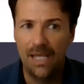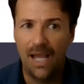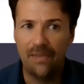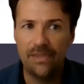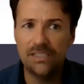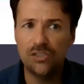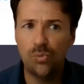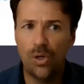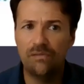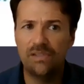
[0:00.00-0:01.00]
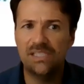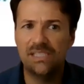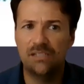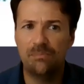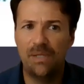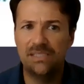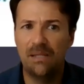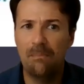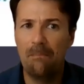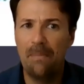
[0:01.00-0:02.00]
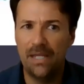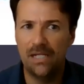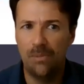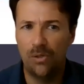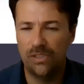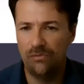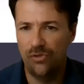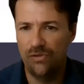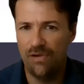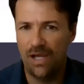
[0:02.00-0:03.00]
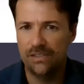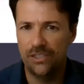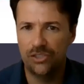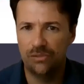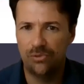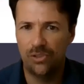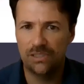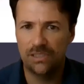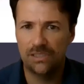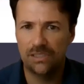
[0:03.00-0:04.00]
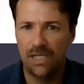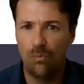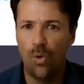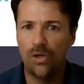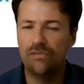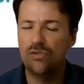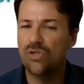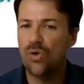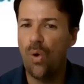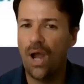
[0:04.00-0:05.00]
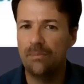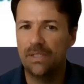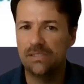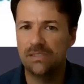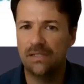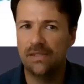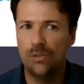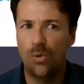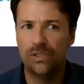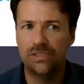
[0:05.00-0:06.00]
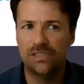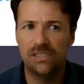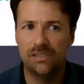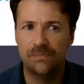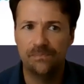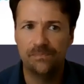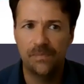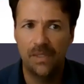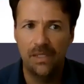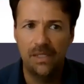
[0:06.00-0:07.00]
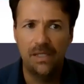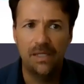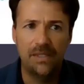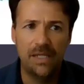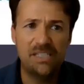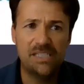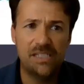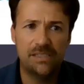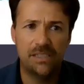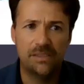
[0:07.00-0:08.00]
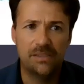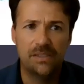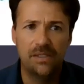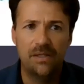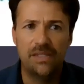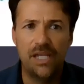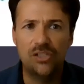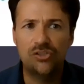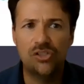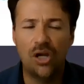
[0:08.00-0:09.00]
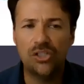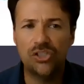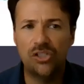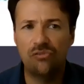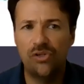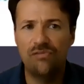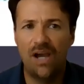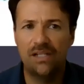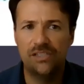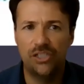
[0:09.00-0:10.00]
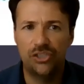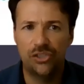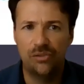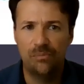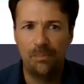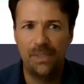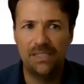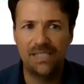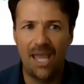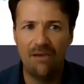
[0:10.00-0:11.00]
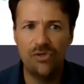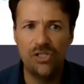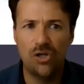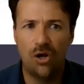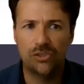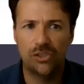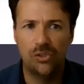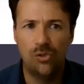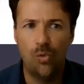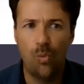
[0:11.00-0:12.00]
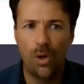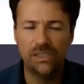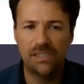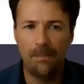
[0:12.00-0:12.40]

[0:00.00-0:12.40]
And this is one of the statements they made about the revalidation process and one of the requirements that they want to see. They've stated, the introduction of revalidation means every doctor who wants to